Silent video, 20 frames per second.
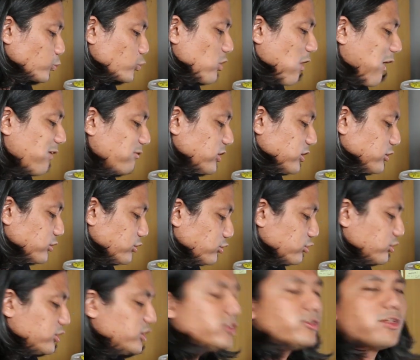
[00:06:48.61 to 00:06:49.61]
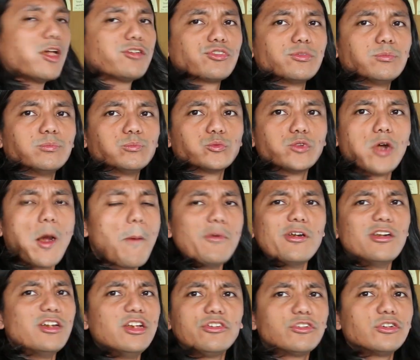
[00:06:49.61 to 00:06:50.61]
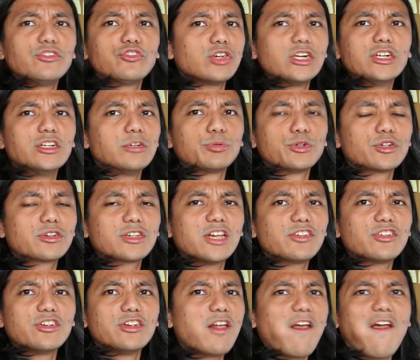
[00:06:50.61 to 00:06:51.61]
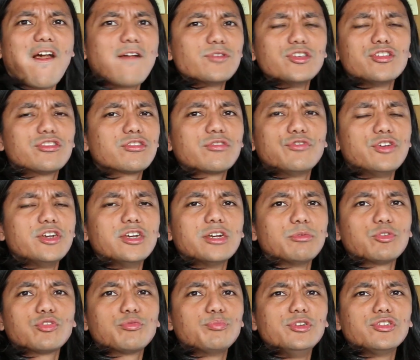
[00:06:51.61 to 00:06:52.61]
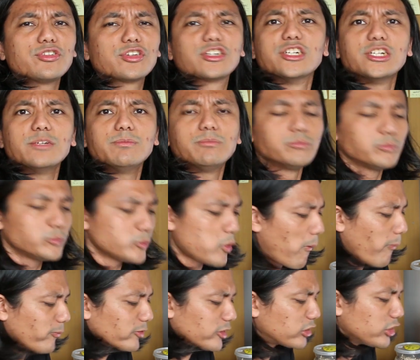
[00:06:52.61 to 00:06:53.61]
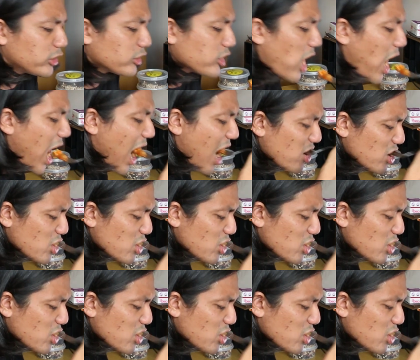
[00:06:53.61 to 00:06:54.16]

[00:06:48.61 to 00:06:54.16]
Can't they just see it as a Malaysian trying to protest and then have his freedom of speech curbed? Cannot.